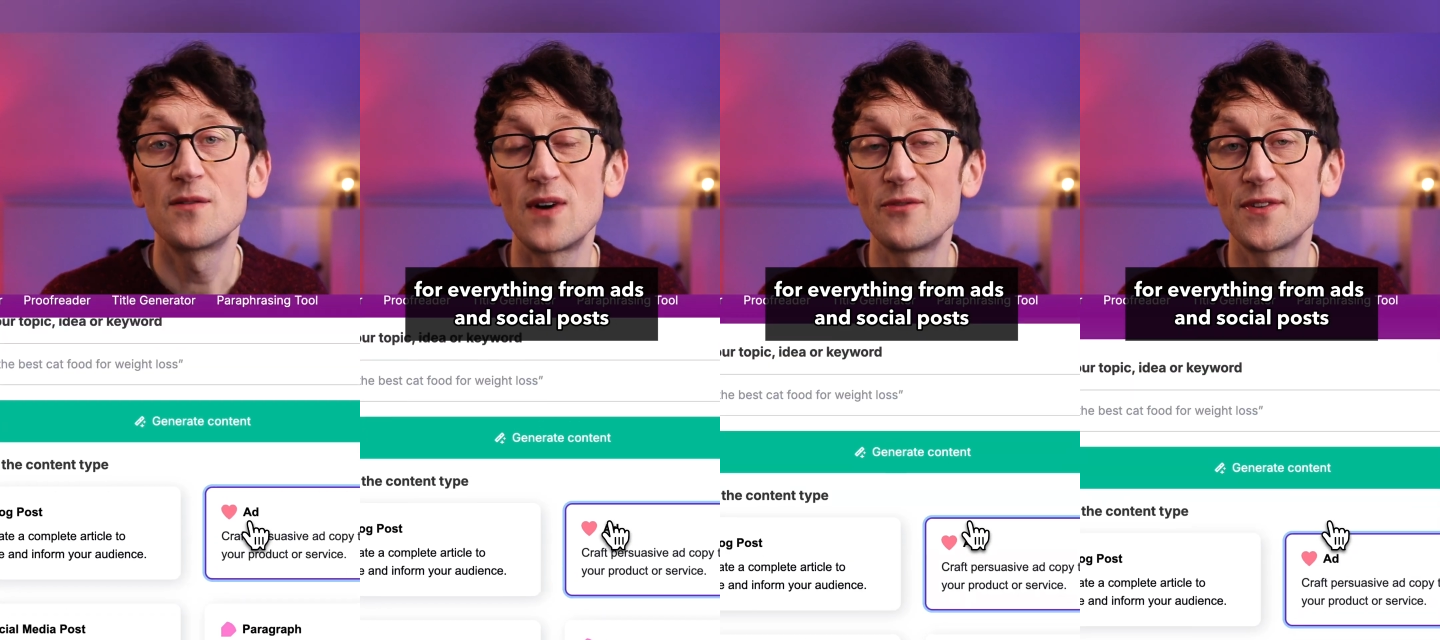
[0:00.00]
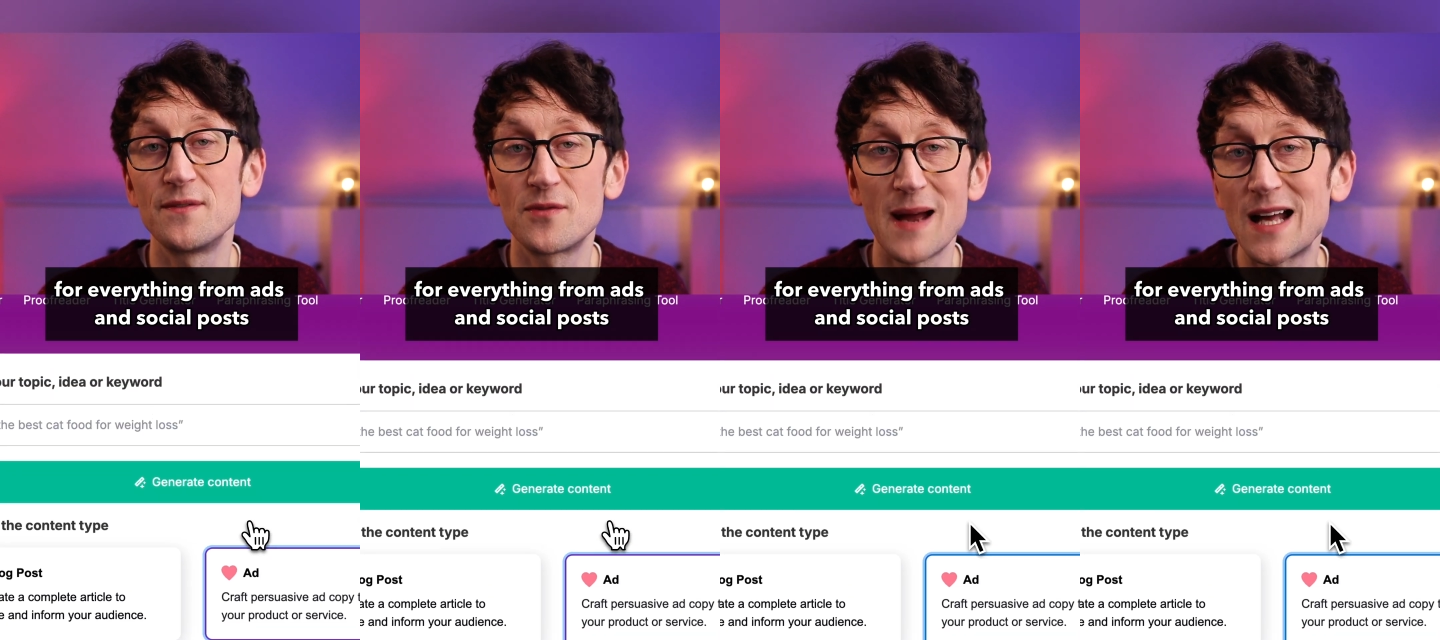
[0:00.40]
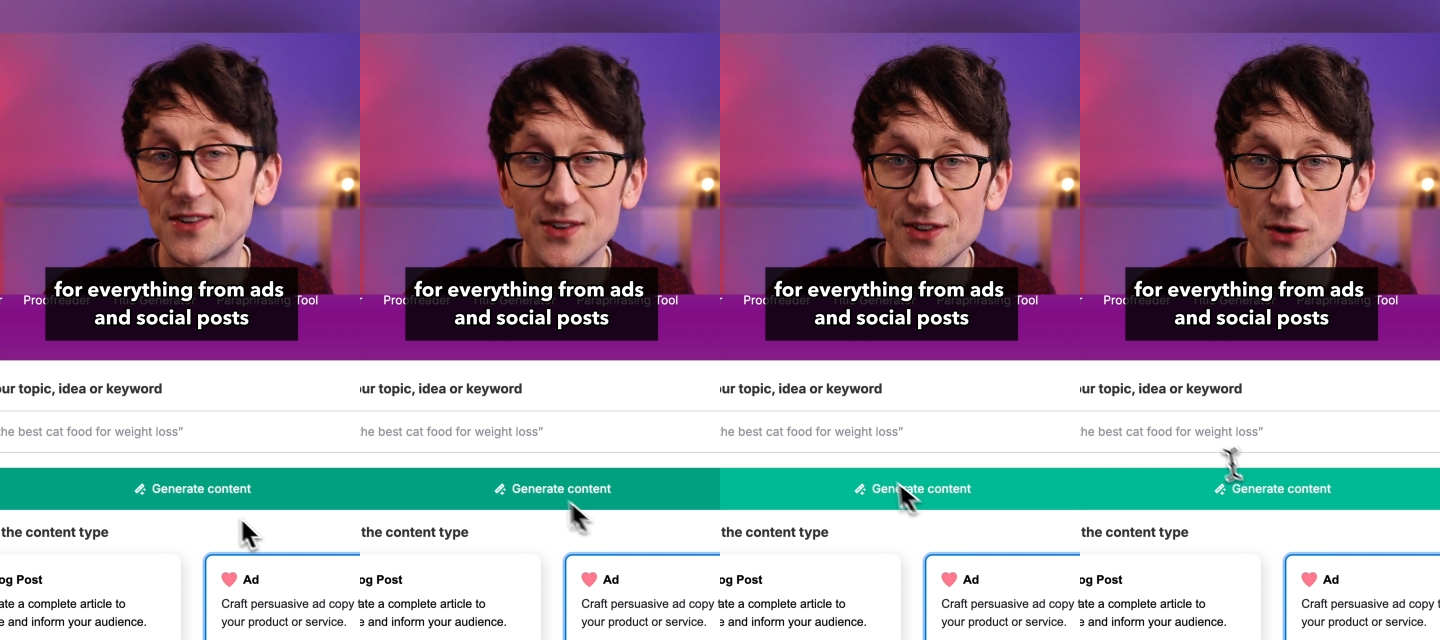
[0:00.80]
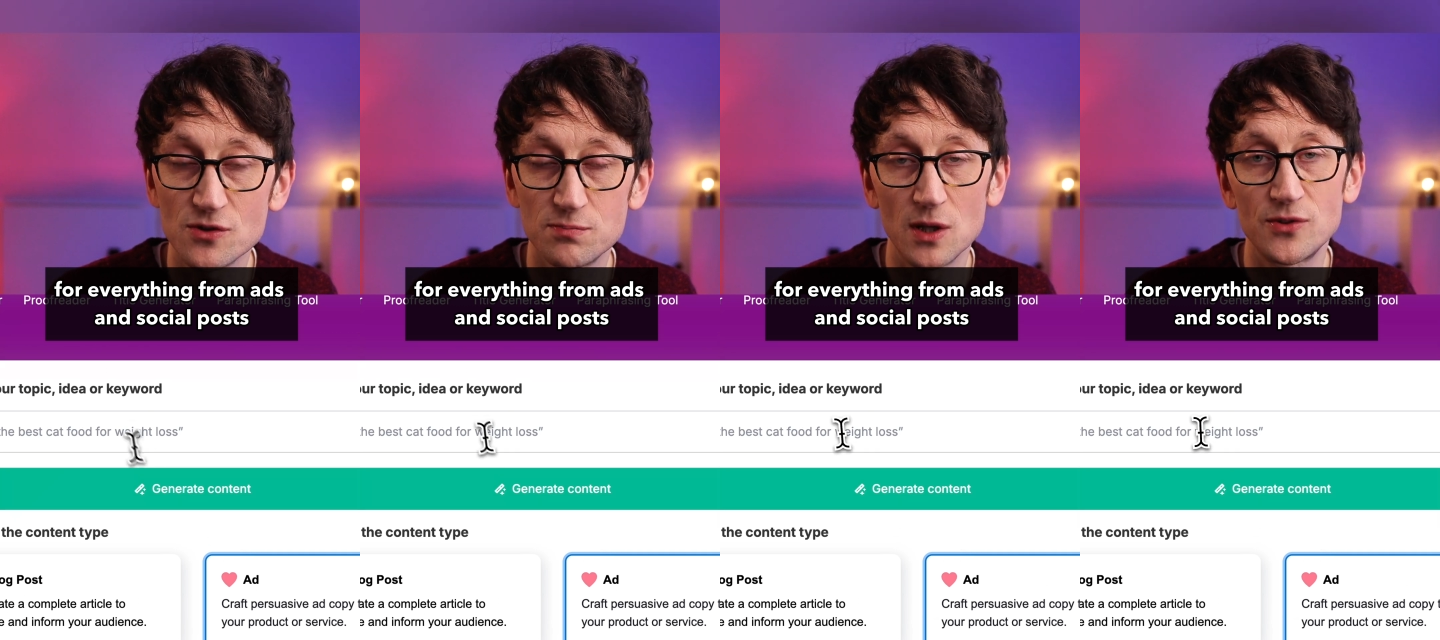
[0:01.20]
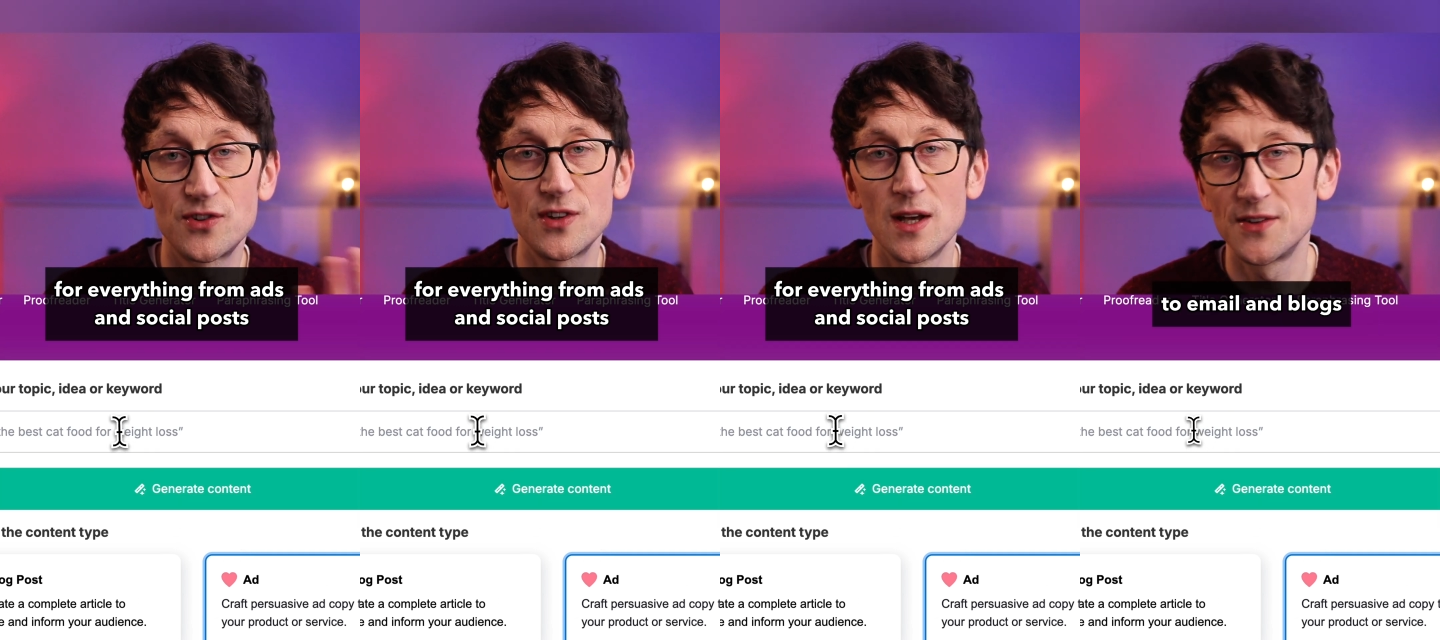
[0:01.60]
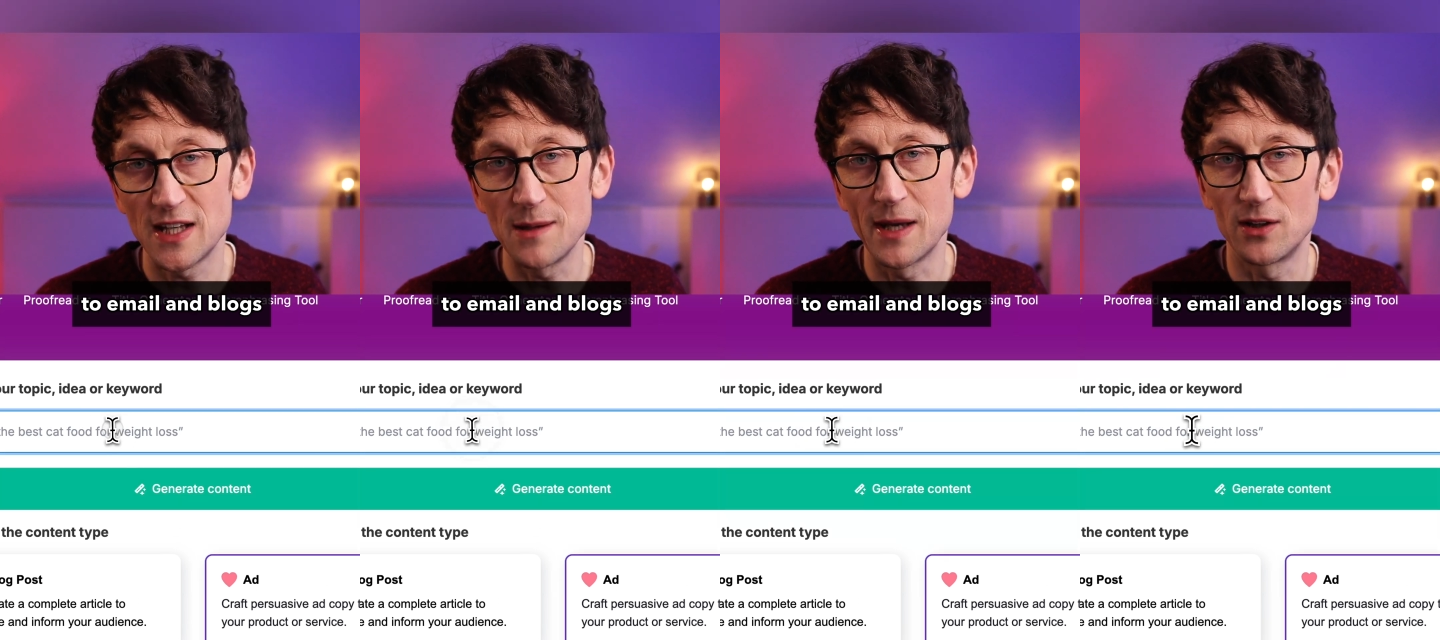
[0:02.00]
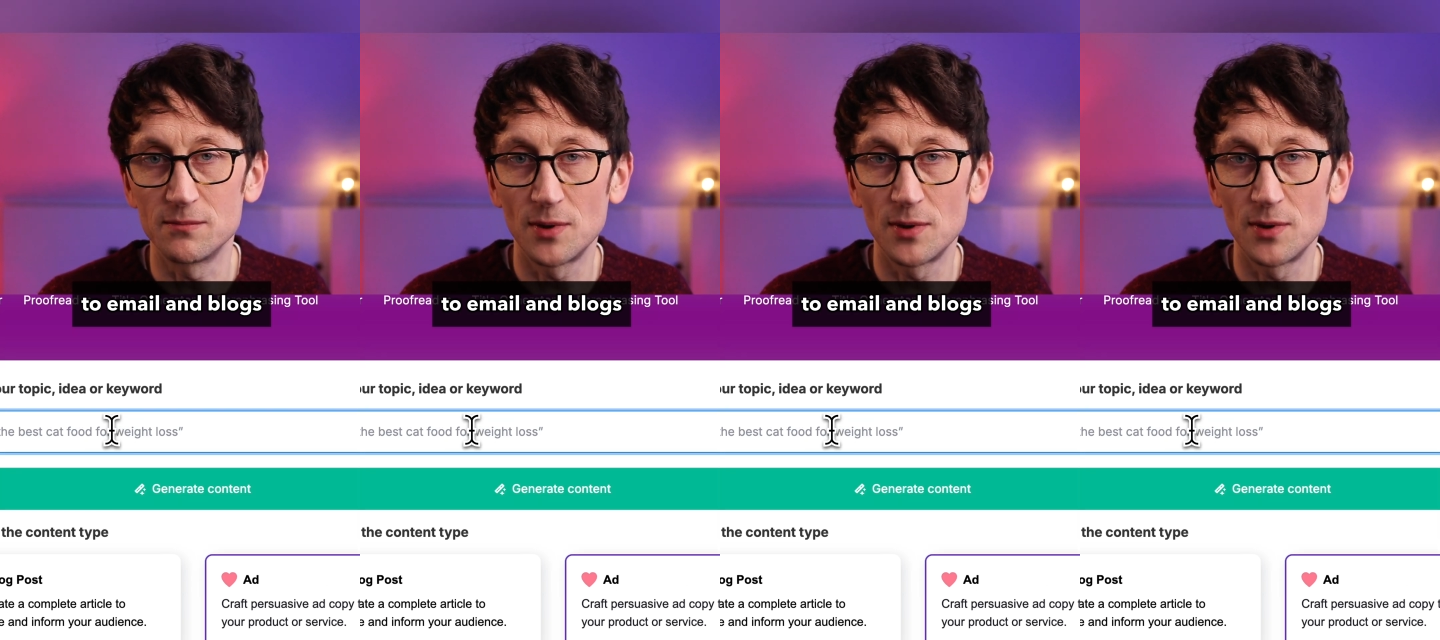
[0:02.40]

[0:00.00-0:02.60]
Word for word: for everything from ads and social posts to email and